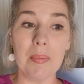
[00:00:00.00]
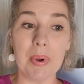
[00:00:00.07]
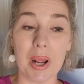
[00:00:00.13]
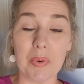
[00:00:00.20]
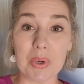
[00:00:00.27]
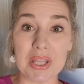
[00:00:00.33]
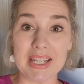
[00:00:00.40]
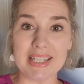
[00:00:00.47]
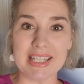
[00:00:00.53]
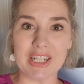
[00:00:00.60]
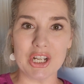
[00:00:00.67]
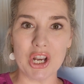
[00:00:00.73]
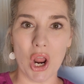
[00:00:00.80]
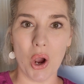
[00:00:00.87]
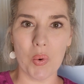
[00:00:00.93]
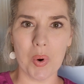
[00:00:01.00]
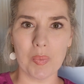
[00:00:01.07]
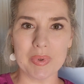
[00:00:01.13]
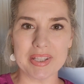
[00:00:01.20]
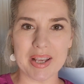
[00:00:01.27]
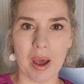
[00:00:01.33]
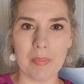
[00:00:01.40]
But I really didn't know
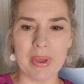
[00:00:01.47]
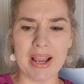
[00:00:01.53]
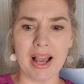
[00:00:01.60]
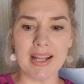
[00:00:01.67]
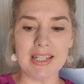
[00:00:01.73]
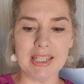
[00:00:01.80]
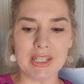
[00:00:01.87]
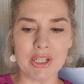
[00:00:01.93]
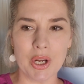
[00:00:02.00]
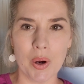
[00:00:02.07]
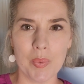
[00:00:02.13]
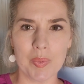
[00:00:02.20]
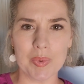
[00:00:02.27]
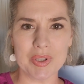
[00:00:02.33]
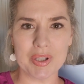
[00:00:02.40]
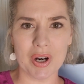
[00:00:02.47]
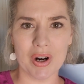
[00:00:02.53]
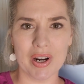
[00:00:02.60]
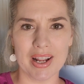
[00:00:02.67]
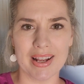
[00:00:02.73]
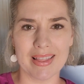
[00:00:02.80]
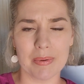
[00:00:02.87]
what was coming. I didn't know what was
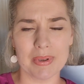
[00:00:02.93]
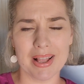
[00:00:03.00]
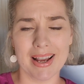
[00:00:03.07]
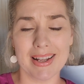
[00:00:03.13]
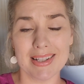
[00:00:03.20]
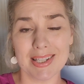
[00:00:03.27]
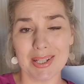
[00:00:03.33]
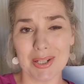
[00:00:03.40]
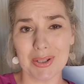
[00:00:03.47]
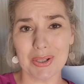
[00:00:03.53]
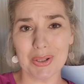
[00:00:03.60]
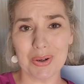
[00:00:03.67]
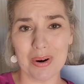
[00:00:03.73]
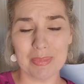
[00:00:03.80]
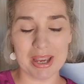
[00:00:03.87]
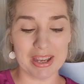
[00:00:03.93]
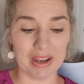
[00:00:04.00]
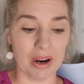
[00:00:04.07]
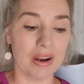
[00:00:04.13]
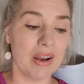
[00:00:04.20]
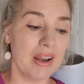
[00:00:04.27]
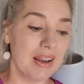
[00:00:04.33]
starting. They were like, it's a little stormy
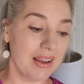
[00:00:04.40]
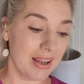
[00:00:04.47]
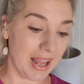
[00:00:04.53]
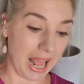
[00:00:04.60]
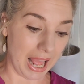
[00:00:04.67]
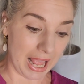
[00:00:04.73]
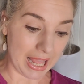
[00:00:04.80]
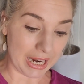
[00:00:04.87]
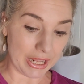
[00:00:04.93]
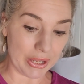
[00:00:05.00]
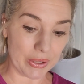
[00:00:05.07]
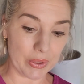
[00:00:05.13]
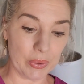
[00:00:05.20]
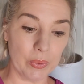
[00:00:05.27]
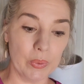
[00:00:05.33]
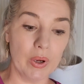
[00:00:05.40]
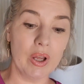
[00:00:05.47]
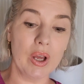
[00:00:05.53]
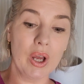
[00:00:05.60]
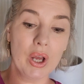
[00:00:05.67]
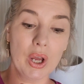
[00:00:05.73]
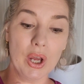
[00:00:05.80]
here. Anywho,
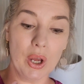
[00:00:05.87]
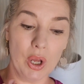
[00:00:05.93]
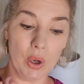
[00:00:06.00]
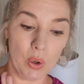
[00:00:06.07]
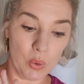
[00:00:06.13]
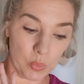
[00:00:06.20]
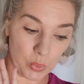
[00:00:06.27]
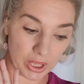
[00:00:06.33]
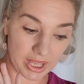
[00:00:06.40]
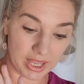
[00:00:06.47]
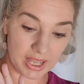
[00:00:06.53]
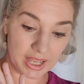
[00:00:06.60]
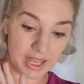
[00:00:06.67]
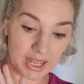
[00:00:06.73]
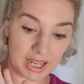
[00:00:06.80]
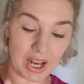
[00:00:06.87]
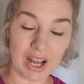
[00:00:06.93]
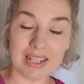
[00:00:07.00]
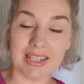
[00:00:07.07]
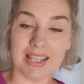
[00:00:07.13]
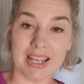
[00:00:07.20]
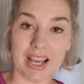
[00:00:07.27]
we
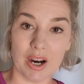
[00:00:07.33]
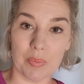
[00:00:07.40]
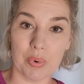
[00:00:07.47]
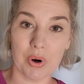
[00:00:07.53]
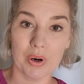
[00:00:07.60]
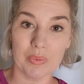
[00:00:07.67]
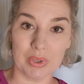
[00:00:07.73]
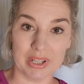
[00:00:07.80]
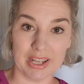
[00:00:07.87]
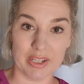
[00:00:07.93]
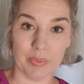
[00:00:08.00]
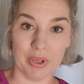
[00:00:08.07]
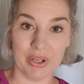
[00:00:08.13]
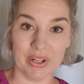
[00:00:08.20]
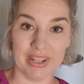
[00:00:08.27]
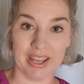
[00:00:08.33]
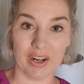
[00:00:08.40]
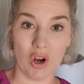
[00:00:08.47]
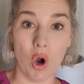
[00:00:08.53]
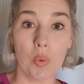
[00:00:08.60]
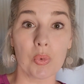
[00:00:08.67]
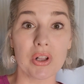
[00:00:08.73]
got to the airport, realized we couldn't get
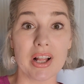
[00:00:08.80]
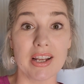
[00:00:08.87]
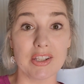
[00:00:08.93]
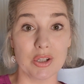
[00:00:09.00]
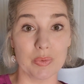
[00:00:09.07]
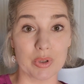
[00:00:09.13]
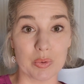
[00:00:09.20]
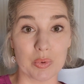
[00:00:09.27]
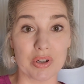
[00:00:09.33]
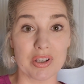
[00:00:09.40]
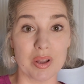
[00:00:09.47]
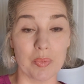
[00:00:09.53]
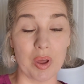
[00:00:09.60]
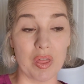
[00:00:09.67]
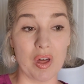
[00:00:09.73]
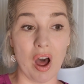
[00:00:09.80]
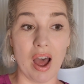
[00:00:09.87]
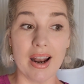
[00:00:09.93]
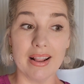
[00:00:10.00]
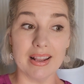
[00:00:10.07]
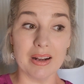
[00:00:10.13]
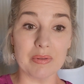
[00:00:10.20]
home, realized it was worse than we
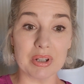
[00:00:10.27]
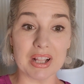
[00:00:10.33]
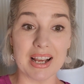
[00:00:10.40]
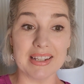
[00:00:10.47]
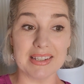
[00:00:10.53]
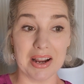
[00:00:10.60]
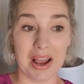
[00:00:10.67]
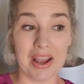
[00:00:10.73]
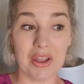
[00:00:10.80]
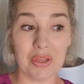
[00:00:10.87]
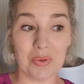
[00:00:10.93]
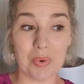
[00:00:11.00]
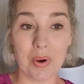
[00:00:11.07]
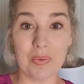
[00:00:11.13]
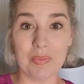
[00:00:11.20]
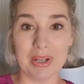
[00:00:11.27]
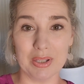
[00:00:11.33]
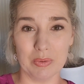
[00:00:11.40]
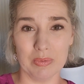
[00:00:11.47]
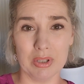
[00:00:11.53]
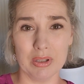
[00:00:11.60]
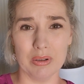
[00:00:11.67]
thought, and then realized I had thrown my
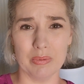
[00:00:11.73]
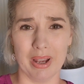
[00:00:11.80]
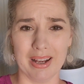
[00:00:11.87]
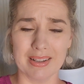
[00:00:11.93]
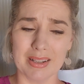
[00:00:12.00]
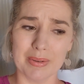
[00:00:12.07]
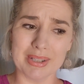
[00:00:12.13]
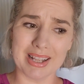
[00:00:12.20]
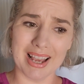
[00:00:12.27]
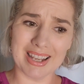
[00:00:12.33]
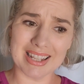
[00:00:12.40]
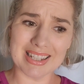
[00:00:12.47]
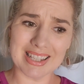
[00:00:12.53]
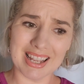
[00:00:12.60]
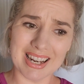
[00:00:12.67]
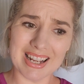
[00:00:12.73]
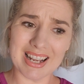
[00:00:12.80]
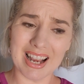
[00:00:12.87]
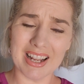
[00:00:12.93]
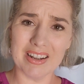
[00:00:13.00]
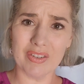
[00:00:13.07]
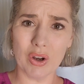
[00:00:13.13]
swimsuit away because I was like, it's getting
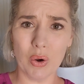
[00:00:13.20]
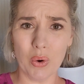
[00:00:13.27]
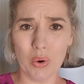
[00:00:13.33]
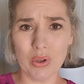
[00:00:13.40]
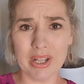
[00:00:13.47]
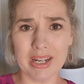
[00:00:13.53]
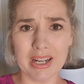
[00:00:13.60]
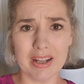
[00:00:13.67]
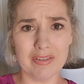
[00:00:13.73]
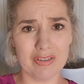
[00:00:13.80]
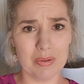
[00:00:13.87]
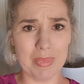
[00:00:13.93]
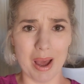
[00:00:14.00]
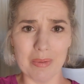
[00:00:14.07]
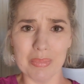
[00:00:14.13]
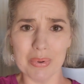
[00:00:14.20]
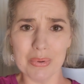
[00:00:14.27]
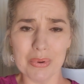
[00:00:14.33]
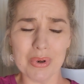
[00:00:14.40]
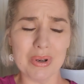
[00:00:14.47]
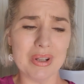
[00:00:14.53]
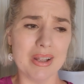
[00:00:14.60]
kind of a hole in it from that
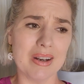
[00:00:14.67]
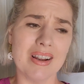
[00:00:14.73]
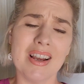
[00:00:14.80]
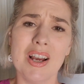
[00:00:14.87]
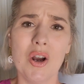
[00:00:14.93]
pool and